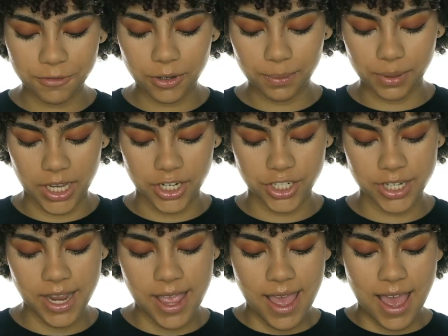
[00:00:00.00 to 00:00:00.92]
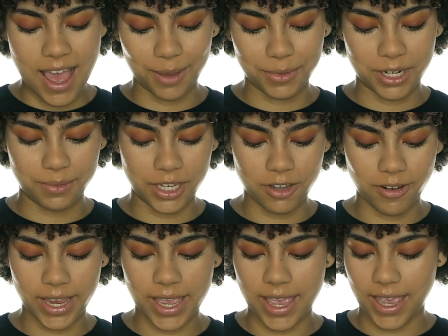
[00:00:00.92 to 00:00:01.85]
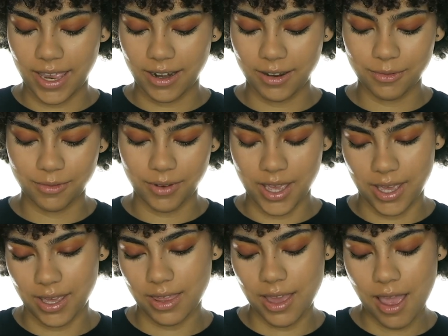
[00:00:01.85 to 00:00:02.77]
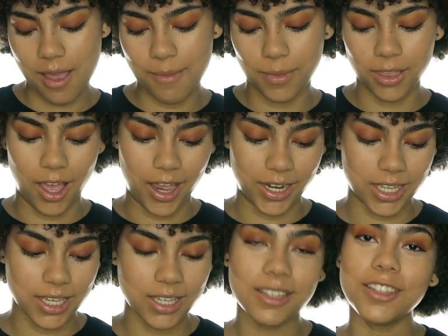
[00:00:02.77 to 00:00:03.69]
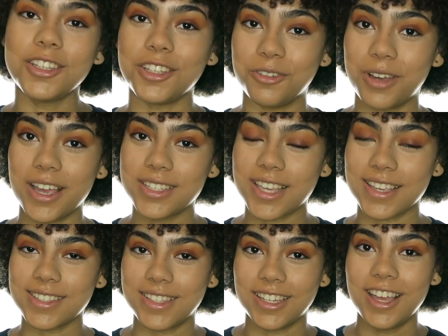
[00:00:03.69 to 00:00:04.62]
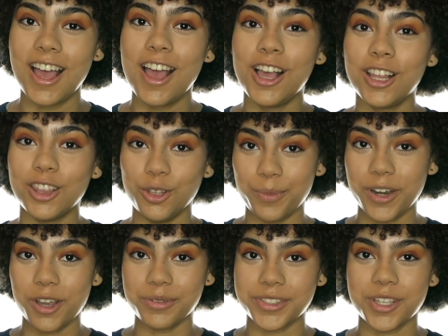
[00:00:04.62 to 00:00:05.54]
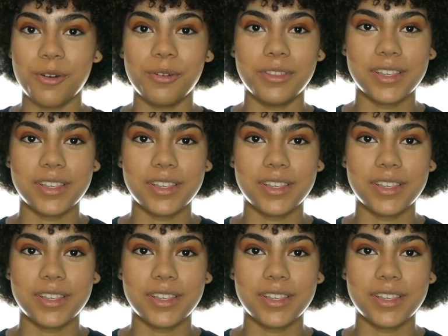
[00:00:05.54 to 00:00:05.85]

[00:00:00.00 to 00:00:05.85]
for blush, I'm gonna be going in with Milani, you guys guessed it, Luminoso.